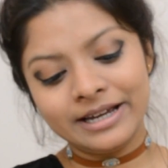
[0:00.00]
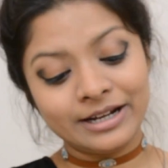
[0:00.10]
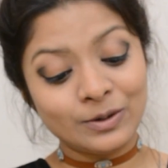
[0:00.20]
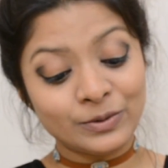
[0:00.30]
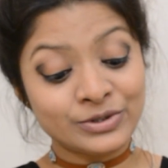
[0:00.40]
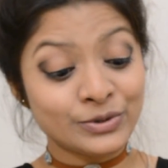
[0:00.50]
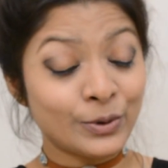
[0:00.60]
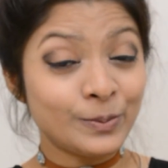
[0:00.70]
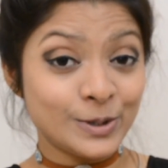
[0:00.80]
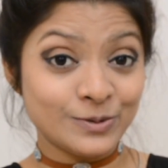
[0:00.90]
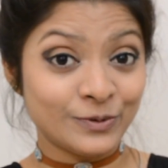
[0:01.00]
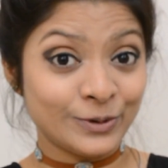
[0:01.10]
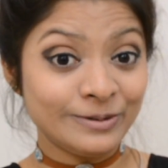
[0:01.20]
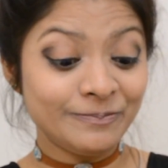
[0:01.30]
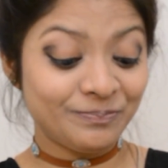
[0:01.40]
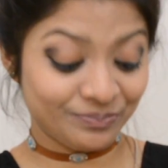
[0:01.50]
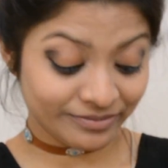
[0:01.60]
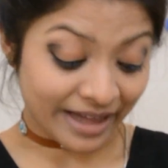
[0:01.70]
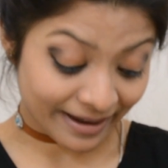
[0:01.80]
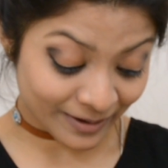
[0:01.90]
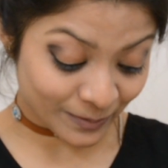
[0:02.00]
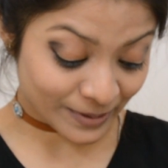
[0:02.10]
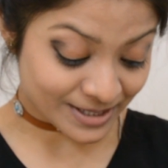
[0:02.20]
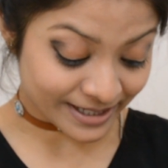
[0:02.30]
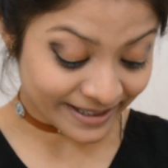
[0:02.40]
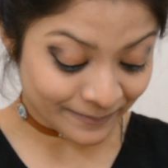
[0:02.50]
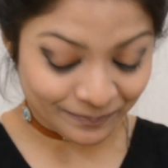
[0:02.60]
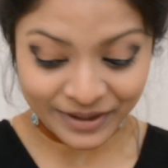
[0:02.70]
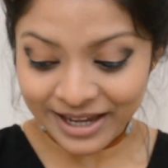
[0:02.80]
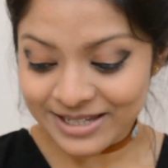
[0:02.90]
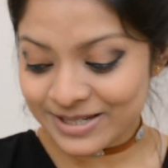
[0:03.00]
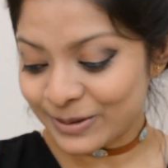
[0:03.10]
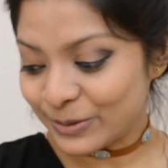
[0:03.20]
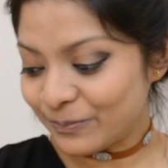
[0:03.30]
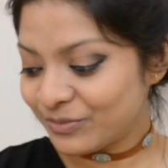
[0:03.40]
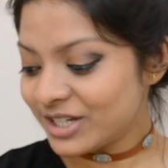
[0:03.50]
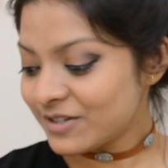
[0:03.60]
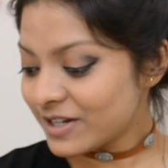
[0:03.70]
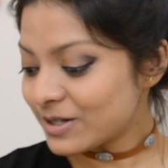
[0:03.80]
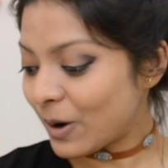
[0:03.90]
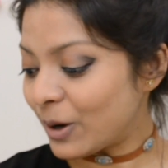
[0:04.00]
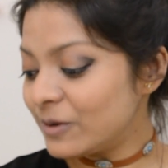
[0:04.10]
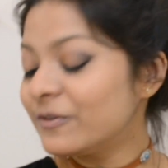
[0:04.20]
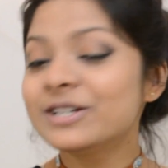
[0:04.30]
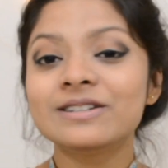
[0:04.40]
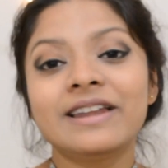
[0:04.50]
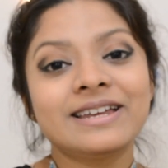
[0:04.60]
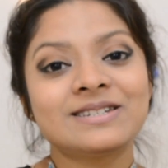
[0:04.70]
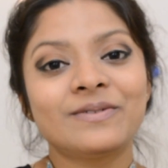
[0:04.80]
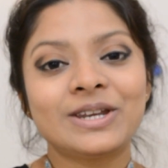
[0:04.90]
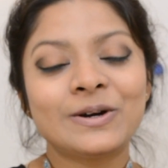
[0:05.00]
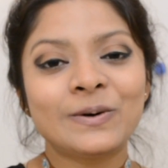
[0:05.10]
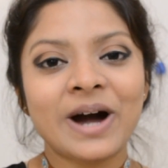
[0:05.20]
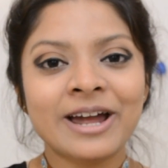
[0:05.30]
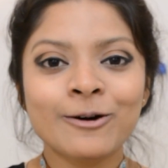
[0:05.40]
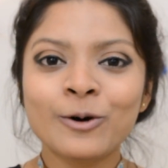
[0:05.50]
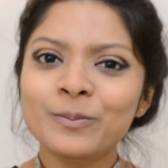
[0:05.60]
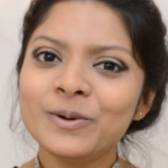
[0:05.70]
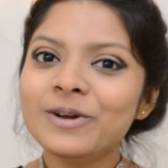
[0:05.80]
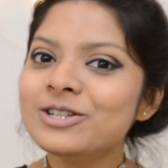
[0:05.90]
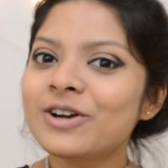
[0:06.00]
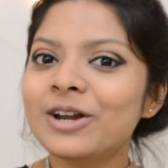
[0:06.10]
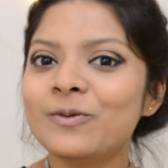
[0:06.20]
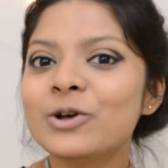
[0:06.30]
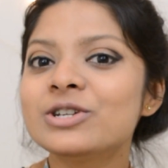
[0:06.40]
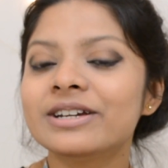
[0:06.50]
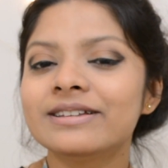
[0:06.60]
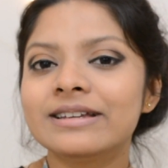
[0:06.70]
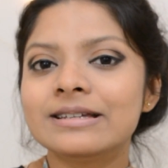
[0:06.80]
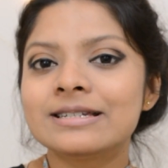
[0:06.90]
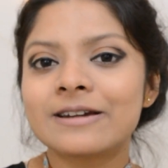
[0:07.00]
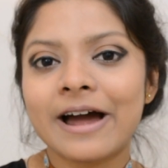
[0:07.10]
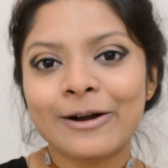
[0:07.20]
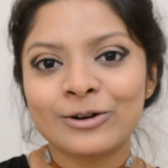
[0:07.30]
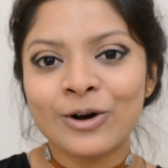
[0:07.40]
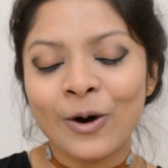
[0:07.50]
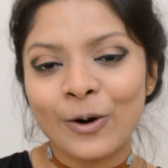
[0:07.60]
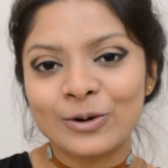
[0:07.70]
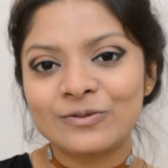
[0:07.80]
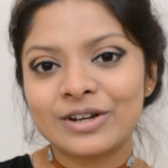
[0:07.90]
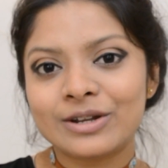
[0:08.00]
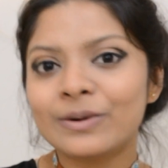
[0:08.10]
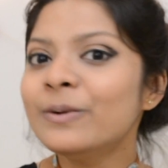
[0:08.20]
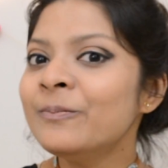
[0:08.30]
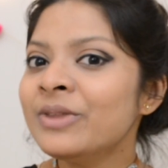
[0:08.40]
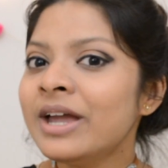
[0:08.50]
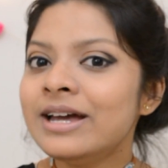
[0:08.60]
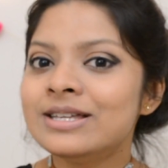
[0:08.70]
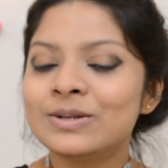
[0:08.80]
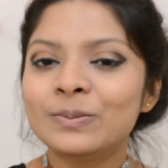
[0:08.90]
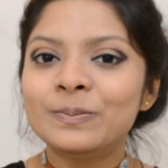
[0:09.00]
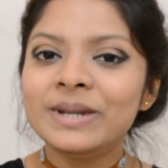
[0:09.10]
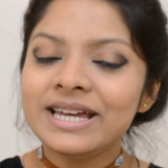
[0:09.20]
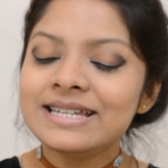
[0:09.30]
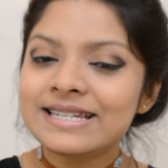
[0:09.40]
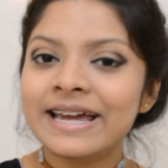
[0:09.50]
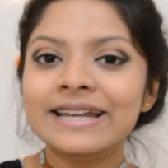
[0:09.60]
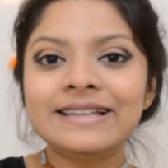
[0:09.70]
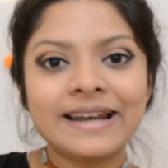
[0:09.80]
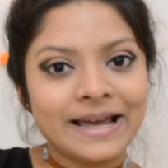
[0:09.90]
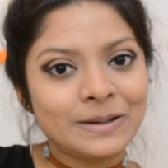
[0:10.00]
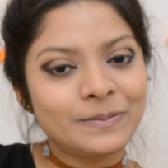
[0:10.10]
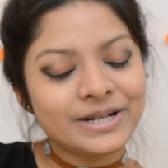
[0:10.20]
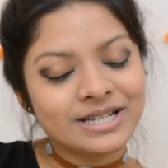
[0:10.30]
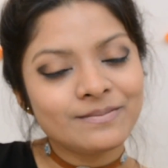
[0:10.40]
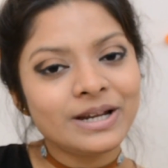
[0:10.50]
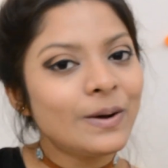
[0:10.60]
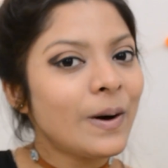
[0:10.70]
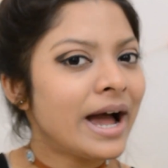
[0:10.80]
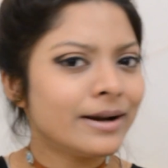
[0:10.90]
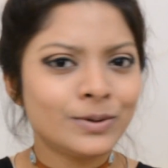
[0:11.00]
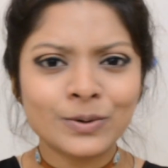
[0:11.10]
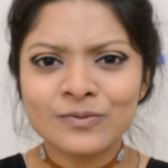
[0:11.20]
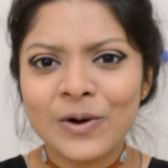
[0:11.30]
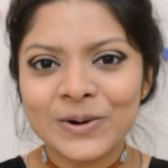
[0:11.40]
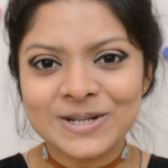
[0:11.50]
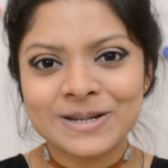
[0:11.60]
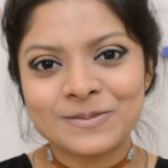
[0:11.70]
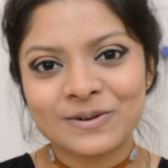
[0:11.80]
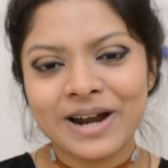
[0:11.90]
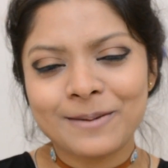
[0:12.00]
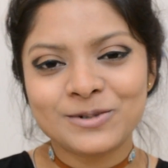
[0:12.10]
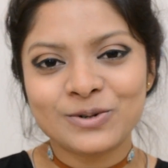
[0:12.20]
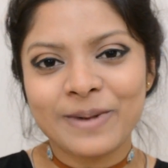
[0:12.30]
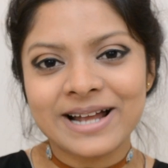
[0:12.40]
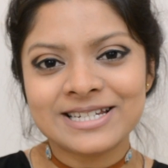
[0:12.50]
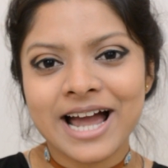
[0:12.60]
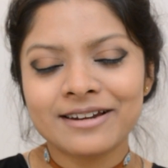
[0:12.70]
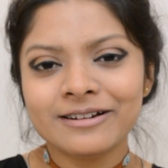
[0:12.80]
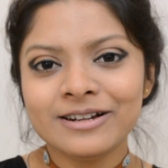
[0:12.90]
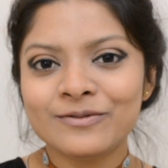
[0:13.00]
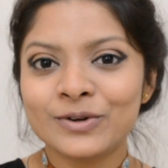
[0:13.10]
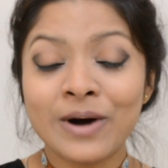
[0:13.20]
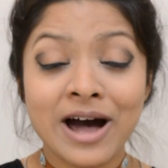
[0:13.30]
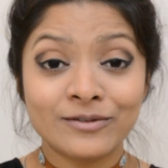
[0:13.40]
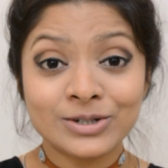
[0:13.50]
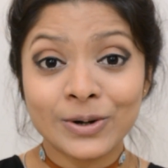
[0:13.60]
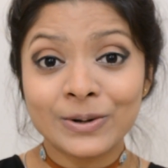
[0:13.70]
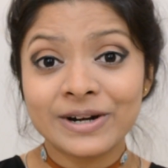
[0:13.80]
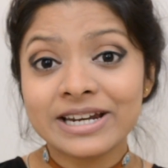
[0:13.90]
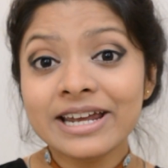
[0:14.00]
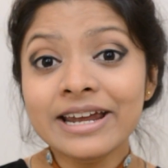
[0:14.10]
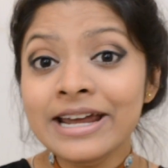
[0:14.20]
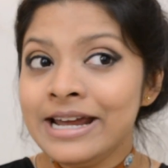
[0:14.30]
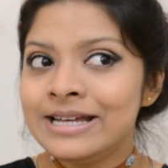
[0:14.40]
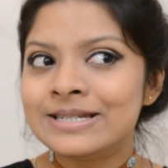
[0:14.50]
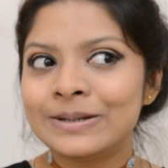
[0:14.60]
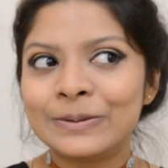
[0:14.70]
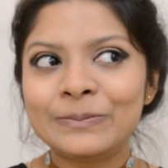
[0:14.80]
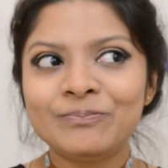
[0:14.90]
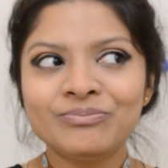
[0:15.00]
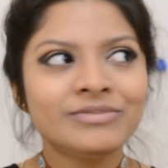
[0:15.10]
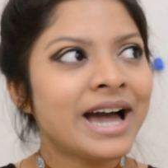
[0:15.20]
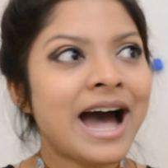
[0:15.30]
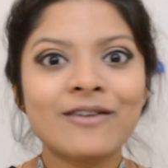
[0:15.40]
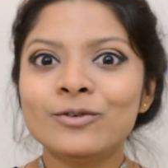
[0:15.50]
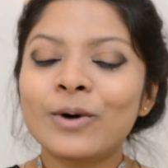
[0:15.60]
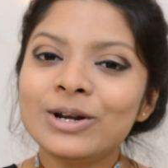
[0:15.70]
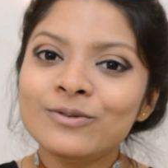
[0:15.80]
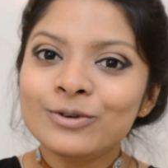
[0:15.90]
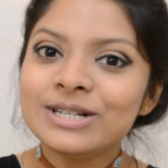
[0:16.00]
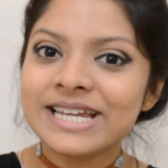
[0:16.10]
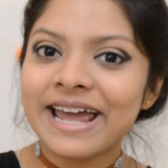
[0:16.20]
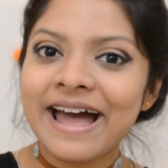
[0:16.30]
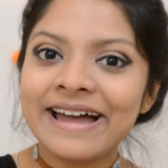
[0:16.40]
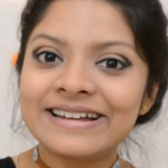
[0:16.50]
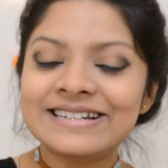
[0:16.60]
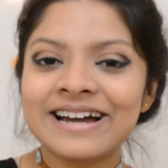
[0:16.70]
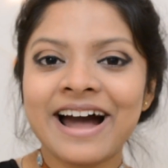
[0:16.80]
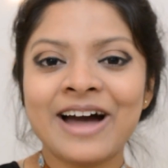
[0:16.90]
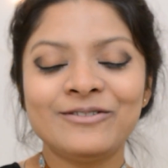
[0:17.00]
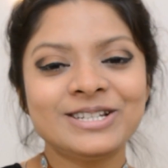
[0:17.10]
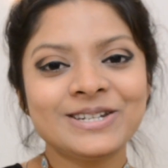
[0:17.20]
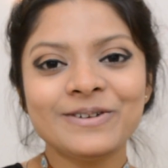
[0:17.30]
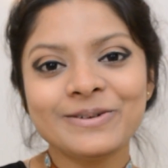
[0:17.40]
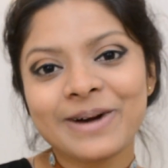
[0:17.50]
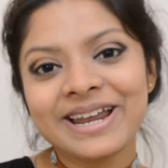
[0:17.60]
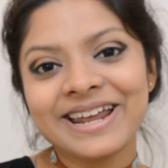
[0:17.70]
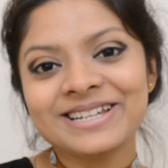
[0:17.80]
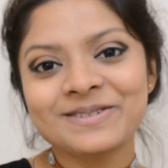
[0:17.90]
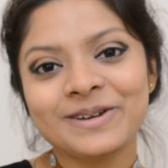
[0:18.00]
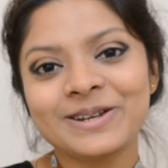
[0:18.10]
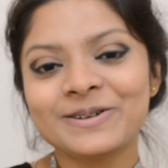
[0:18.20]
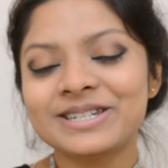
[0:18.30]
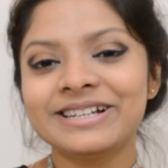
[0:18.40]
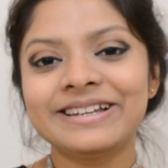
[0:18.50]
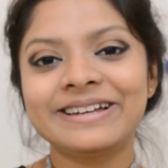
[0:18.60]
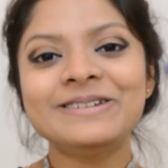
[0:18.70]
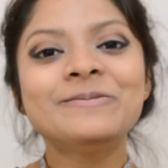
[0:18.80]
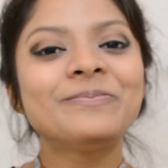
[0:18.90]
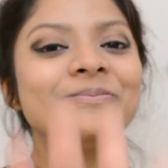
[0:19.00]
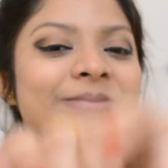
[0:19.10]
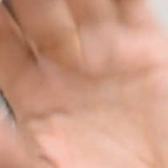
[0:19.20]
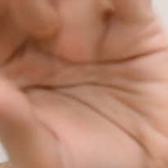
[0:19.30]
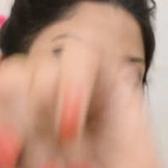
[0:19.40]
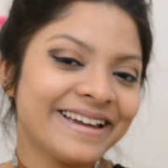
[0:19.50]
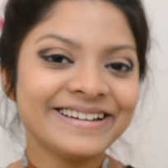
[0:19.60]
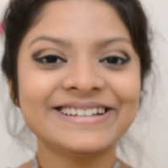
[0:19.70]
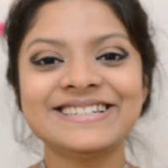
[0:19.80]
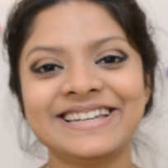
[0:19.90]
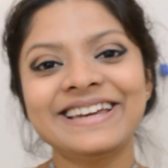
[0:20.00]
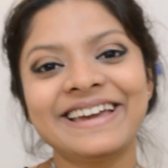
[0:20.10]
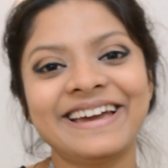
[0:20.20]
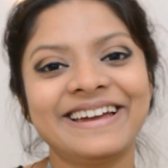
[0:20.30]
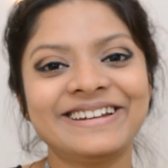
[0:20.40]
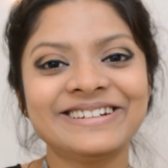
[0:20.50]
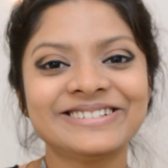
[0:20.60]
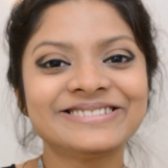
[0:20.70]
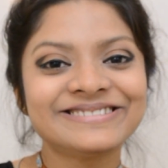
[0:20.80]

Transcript: It looks so beautiful. Thank you, BJ. So this was all for today's video. I hope you enjoyed watching this try on haul video. So please hit the like button below, and don't forget to subscribe to my channel if you haven't already. So have a wonderful day ahead. I will see you in my next video. Till then, bye. Take care.